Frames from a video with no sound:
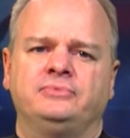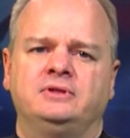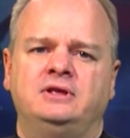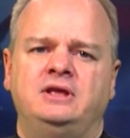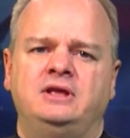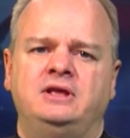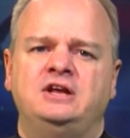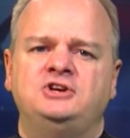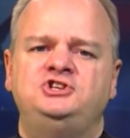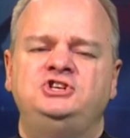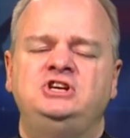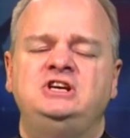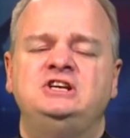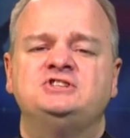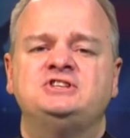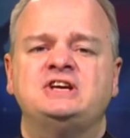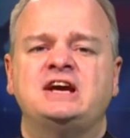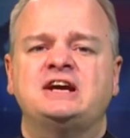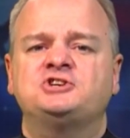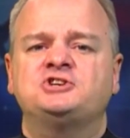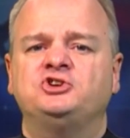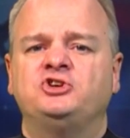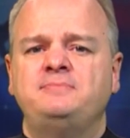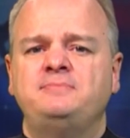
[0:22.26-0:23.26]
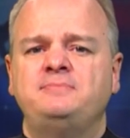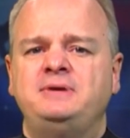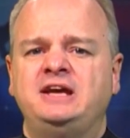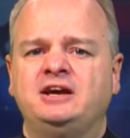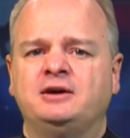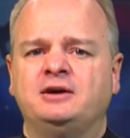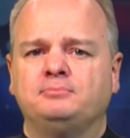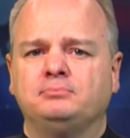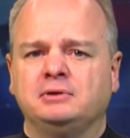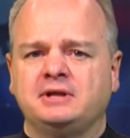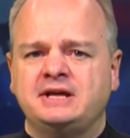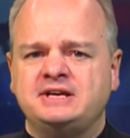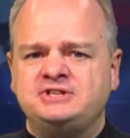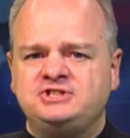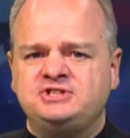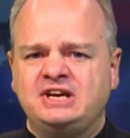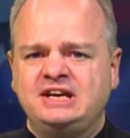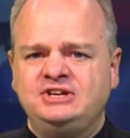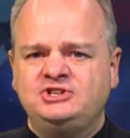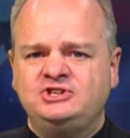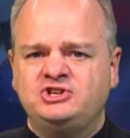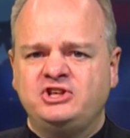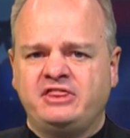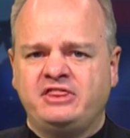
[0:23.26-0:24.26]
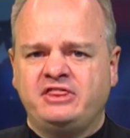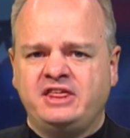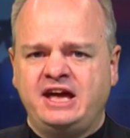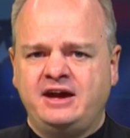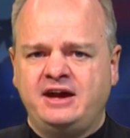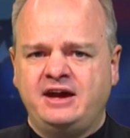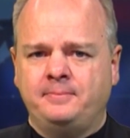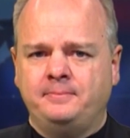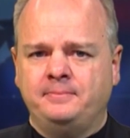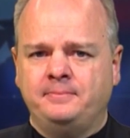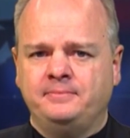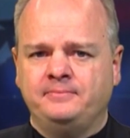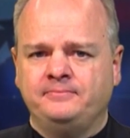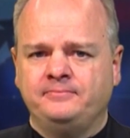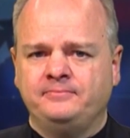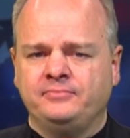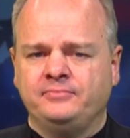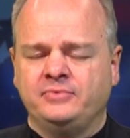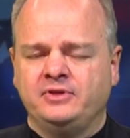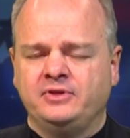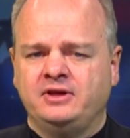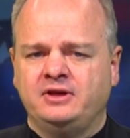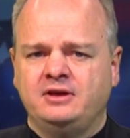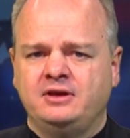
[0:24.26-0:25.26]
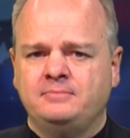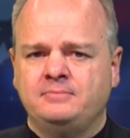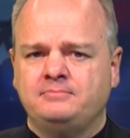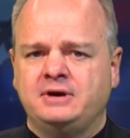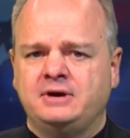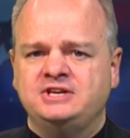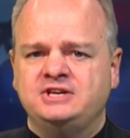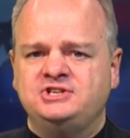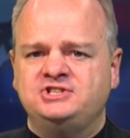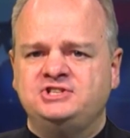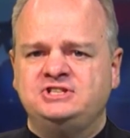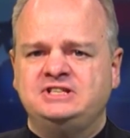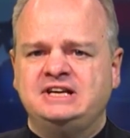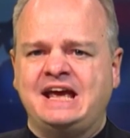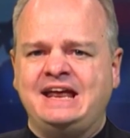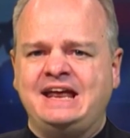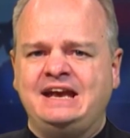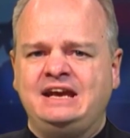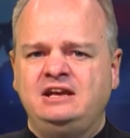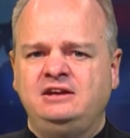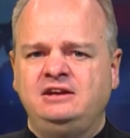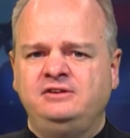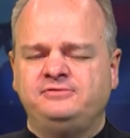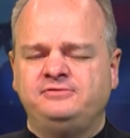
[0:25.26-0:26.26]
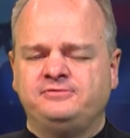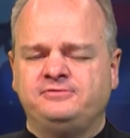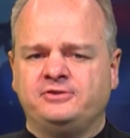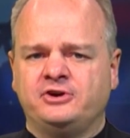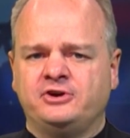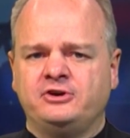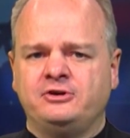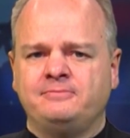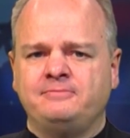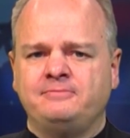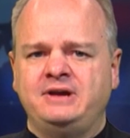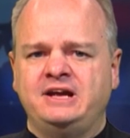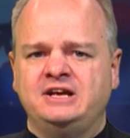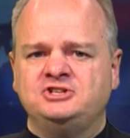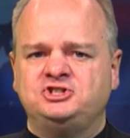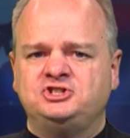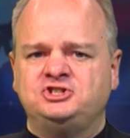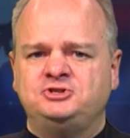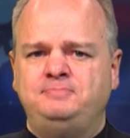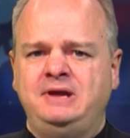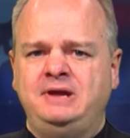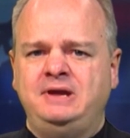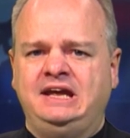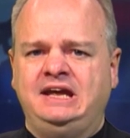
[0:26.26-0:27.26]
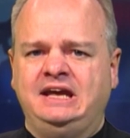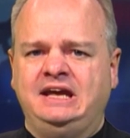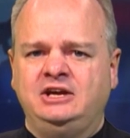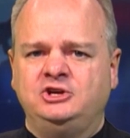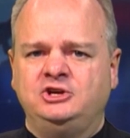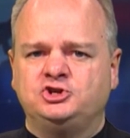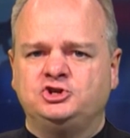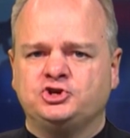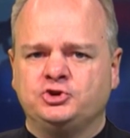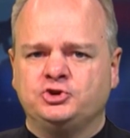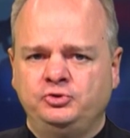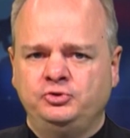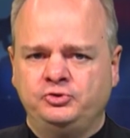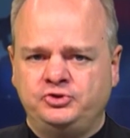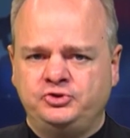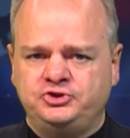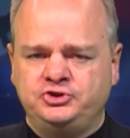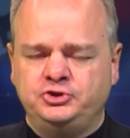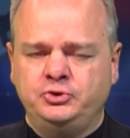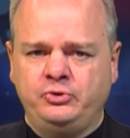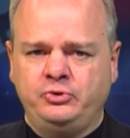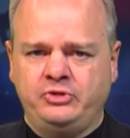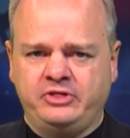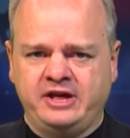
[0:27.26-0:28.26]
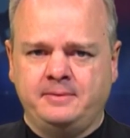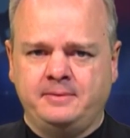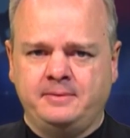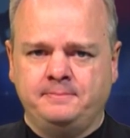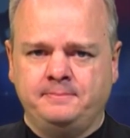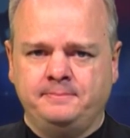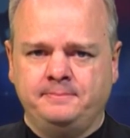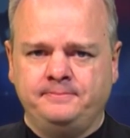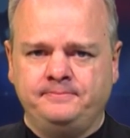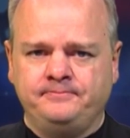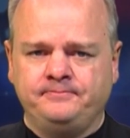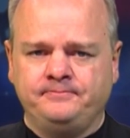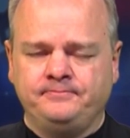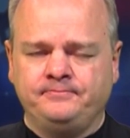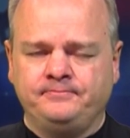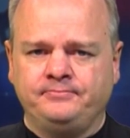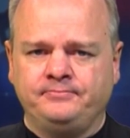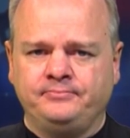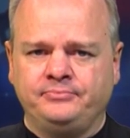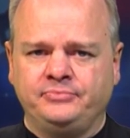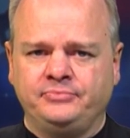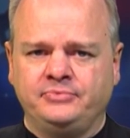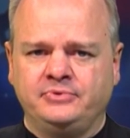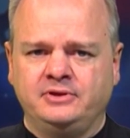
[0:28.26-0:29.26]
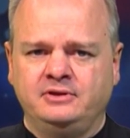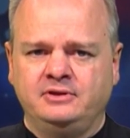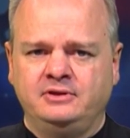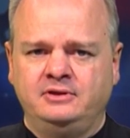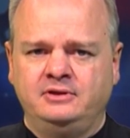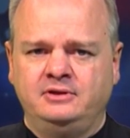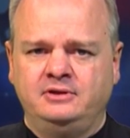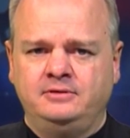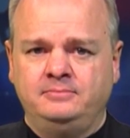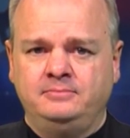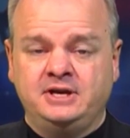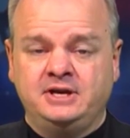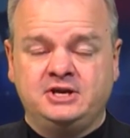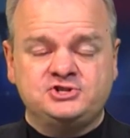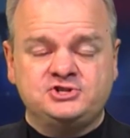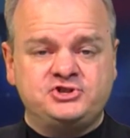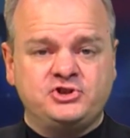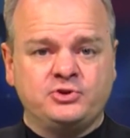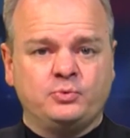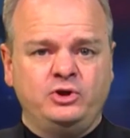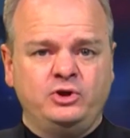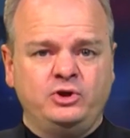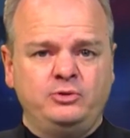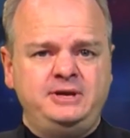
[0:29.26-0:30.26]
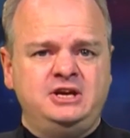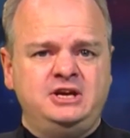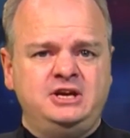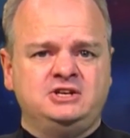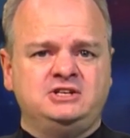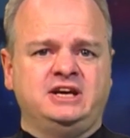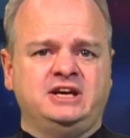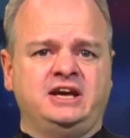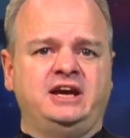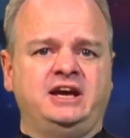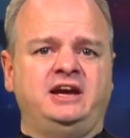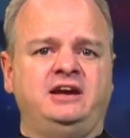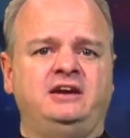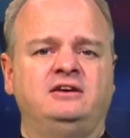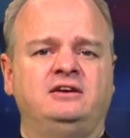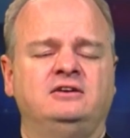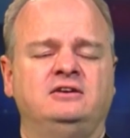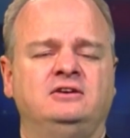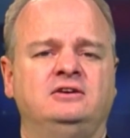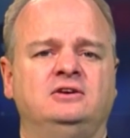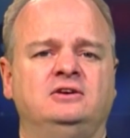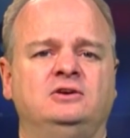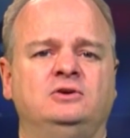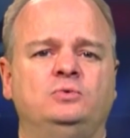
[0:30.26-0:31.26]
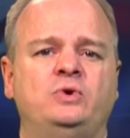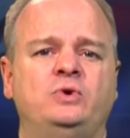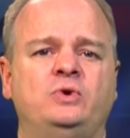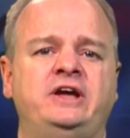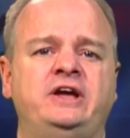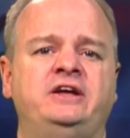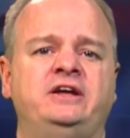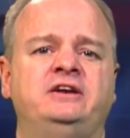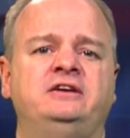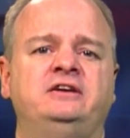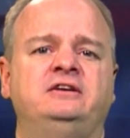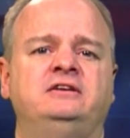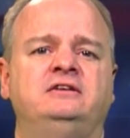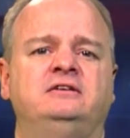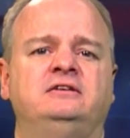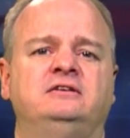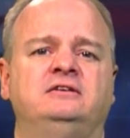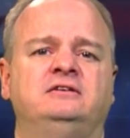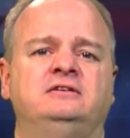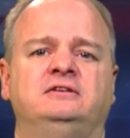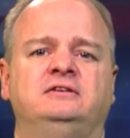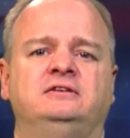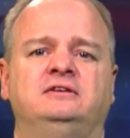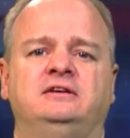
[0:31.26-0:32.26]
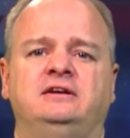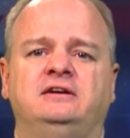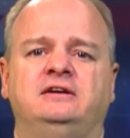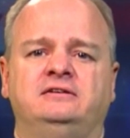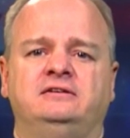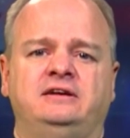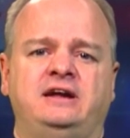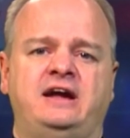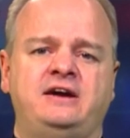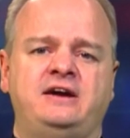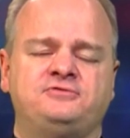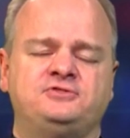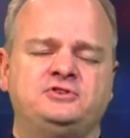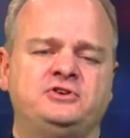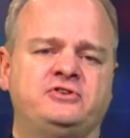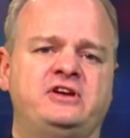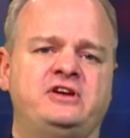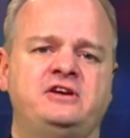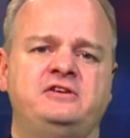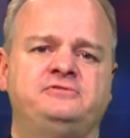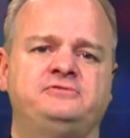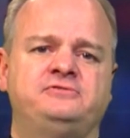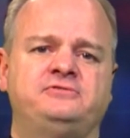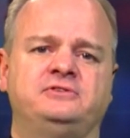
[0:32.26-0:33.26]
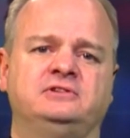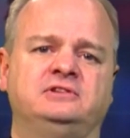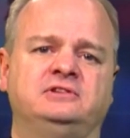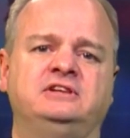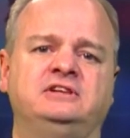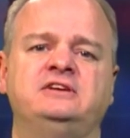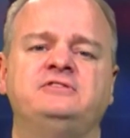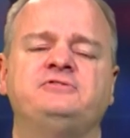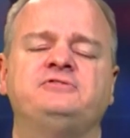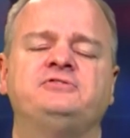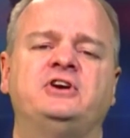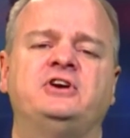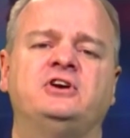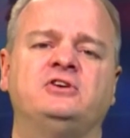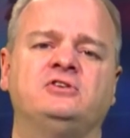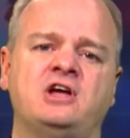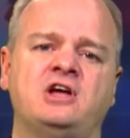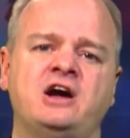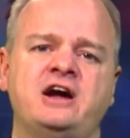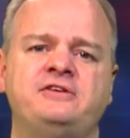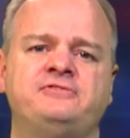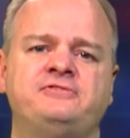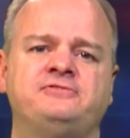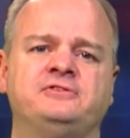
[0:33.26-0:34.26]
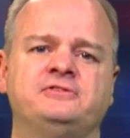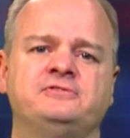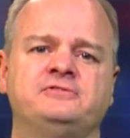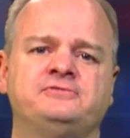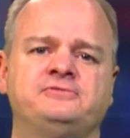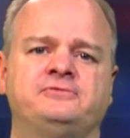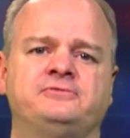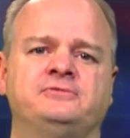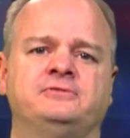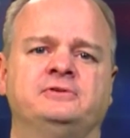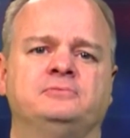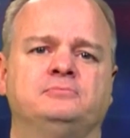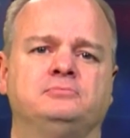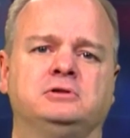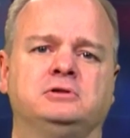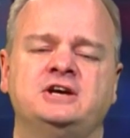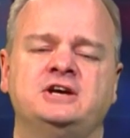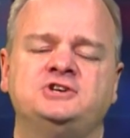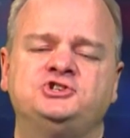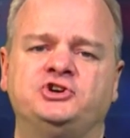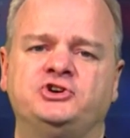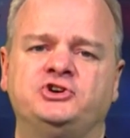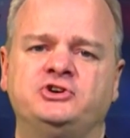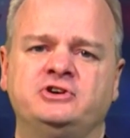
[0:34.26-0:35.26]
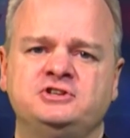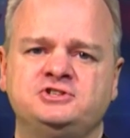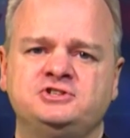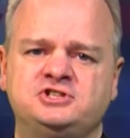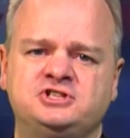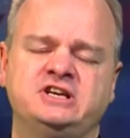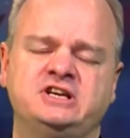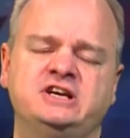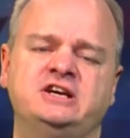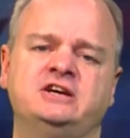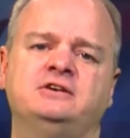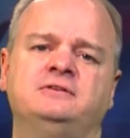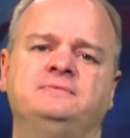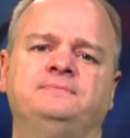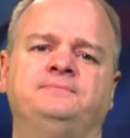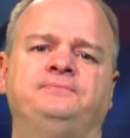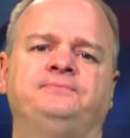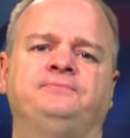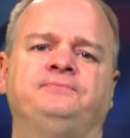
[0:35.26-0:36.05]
And she is actually being a blessing to them by standing firm and speaking truth to them. Because there will be a day when, uh, after they've lived their life of pleasure and sin,